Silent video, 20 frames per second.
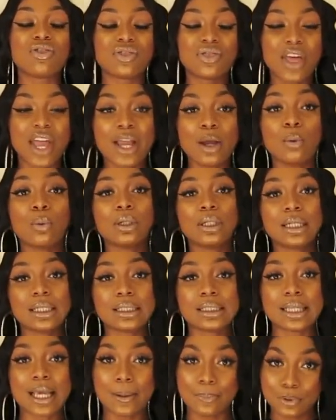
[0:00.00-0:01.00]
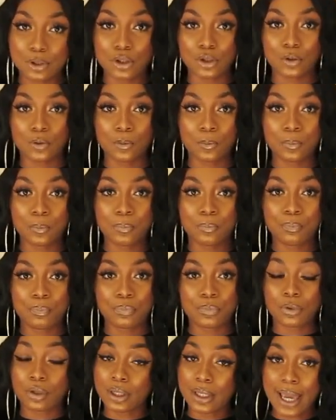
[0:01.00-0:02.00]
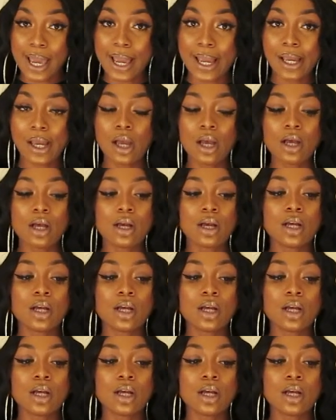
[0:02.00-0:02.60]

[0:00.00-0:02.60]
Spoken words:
They will accept you, okay?